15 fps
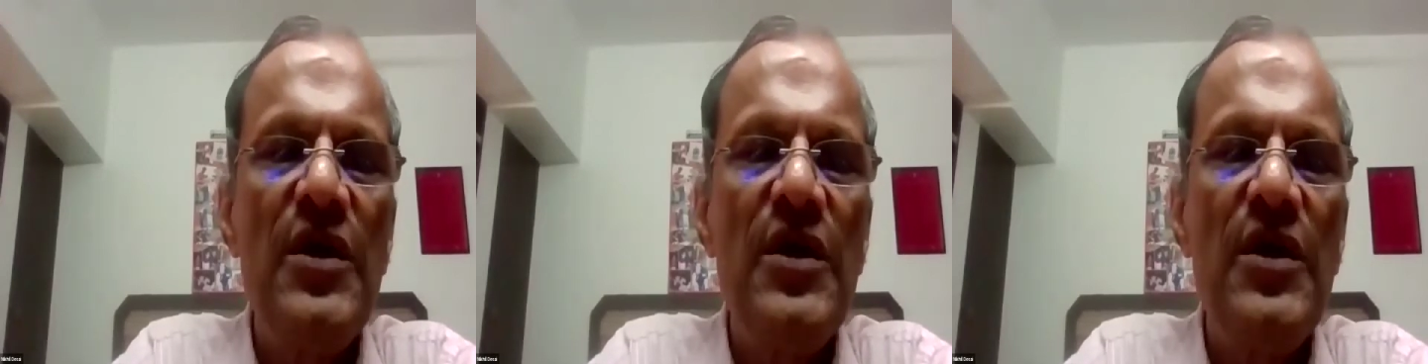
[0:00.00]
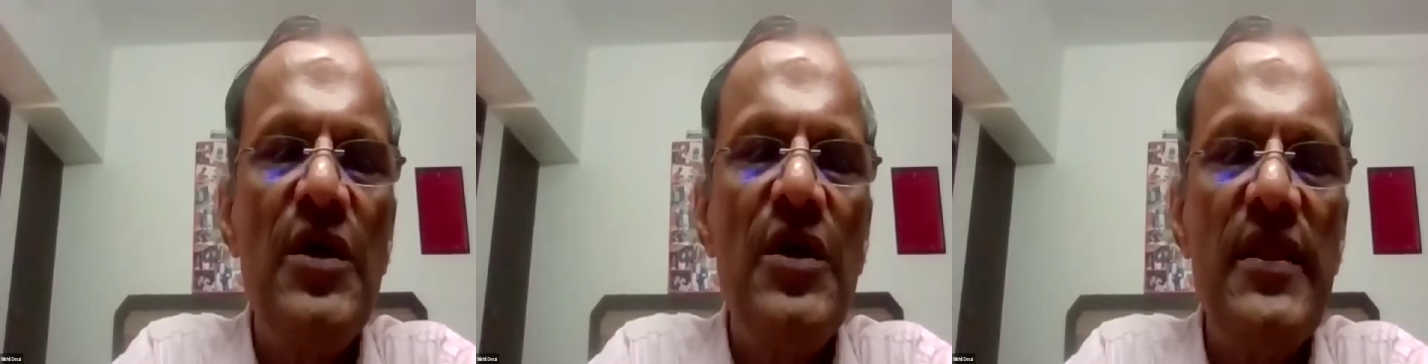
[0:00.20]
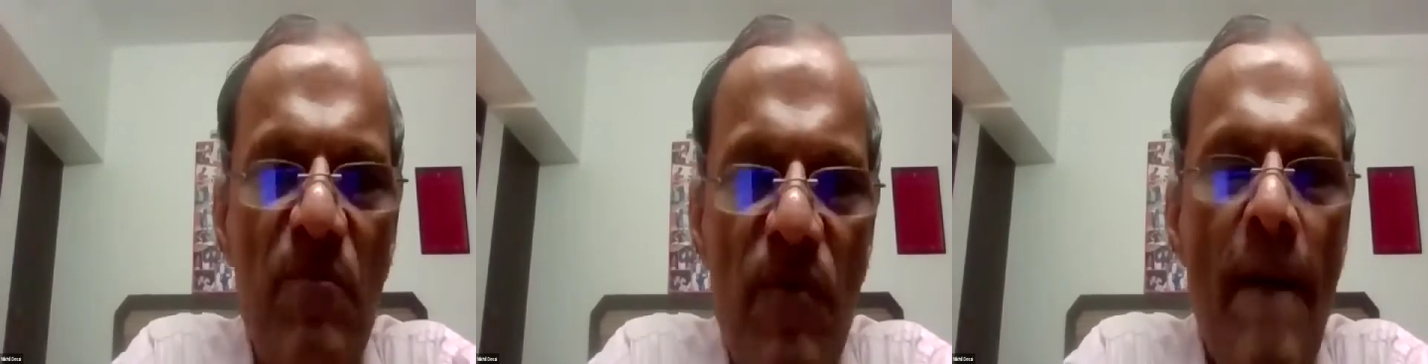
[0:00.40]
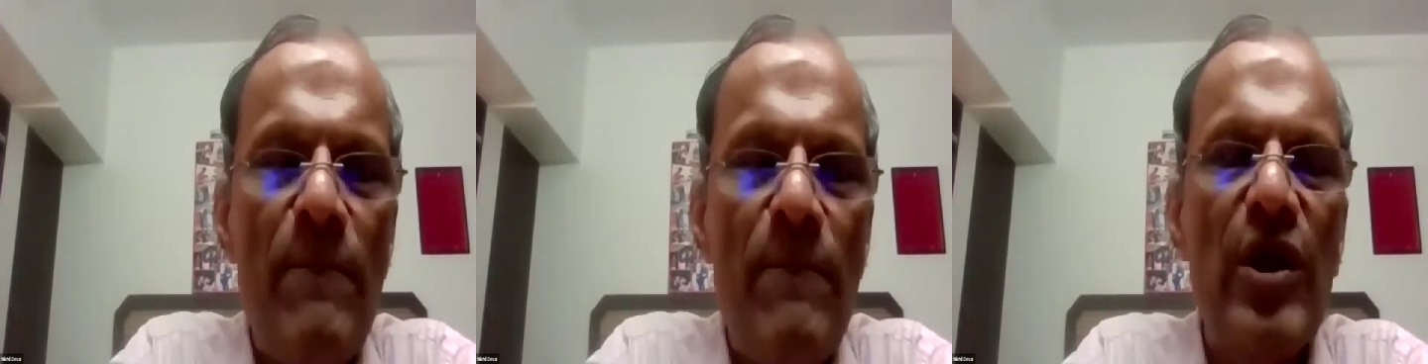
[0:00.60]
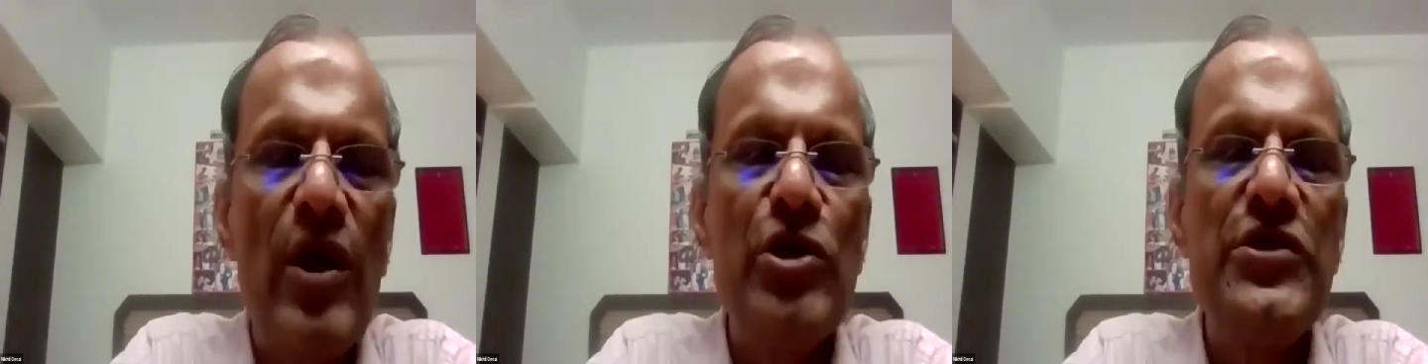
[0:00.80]
than
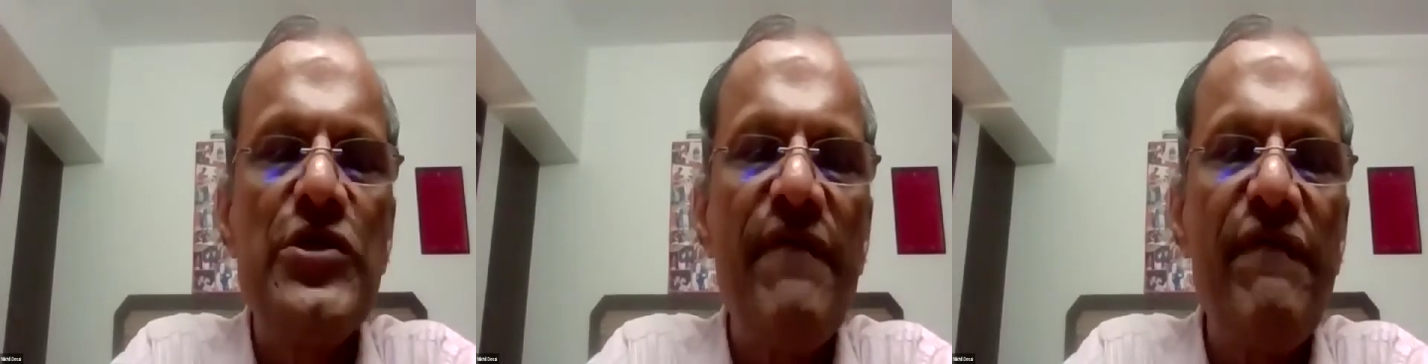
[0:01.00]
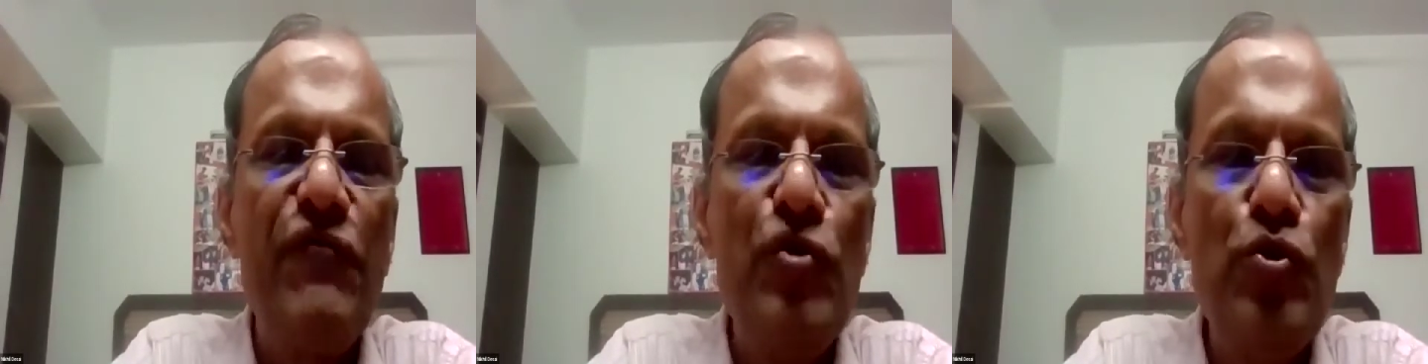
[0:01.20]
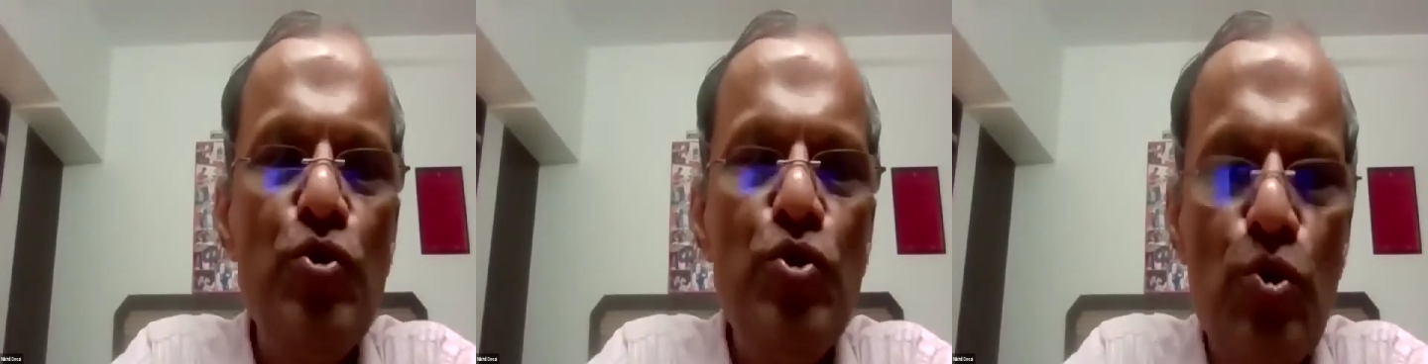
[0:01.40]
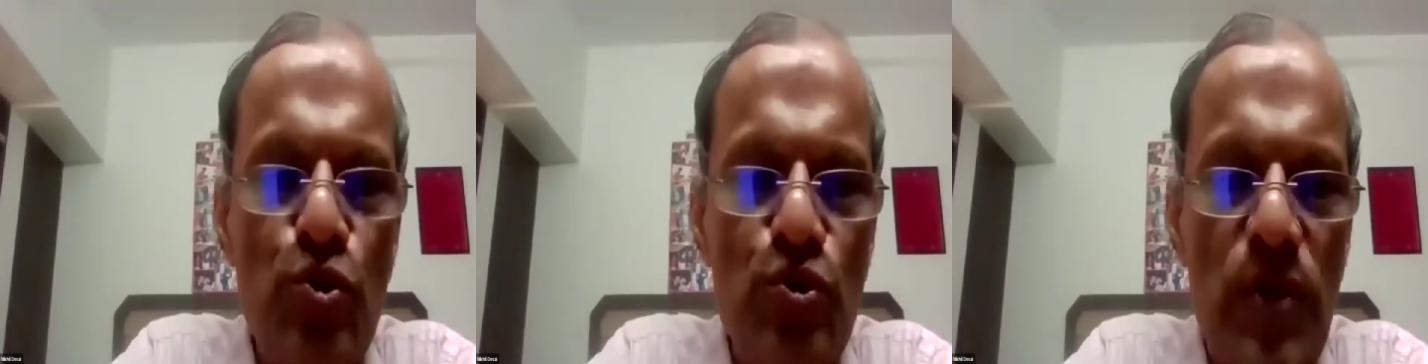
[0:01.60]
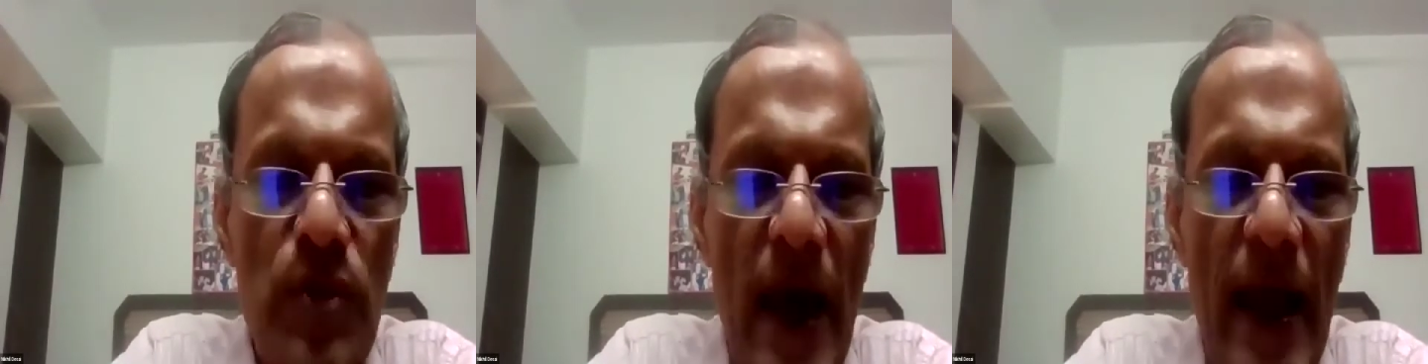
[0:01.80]
ever before,
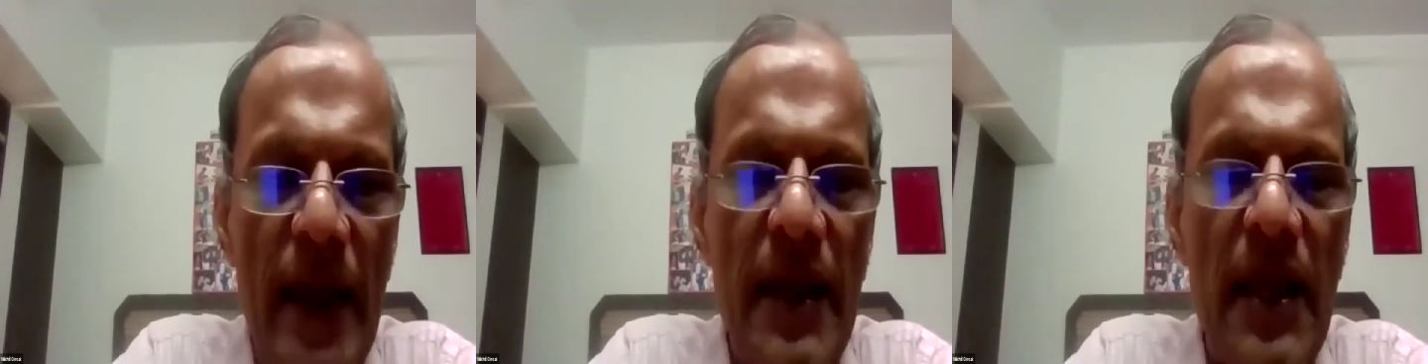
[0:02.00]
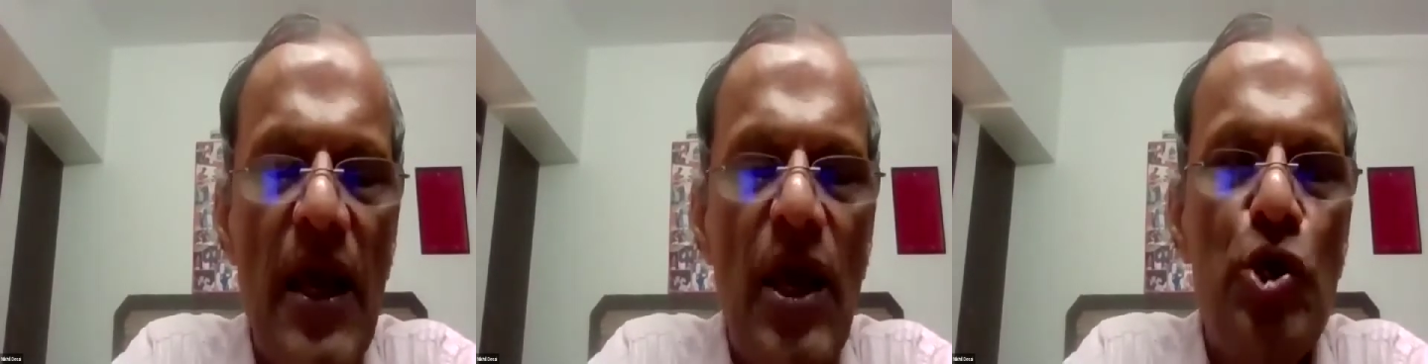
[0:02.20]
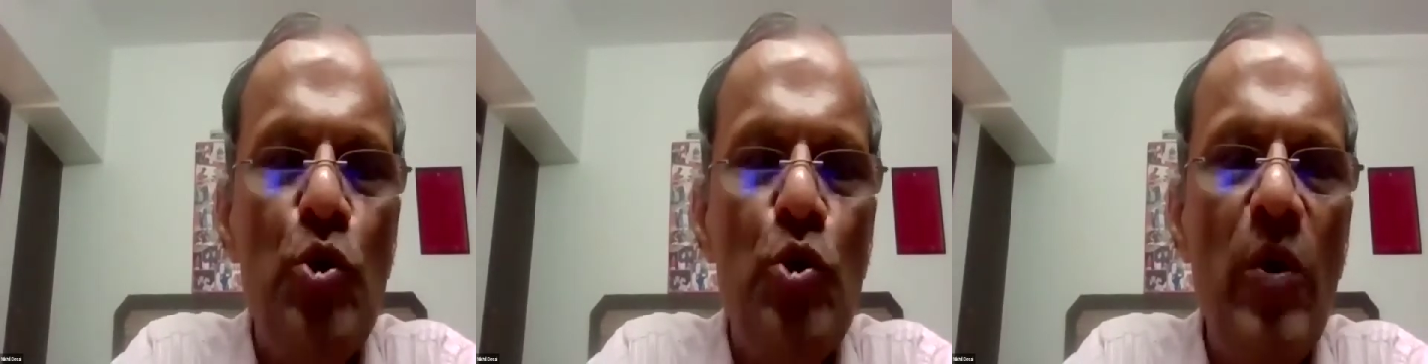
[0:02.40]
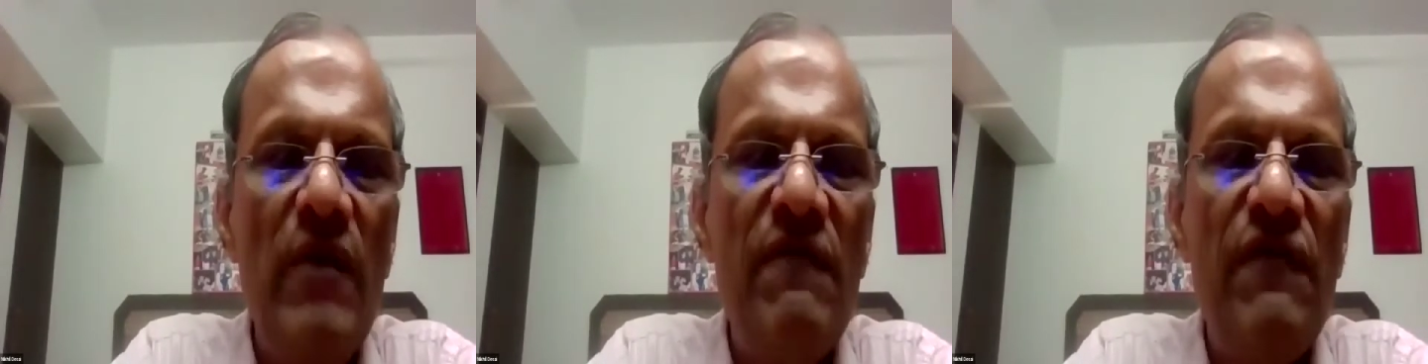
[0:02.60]
because if you do that,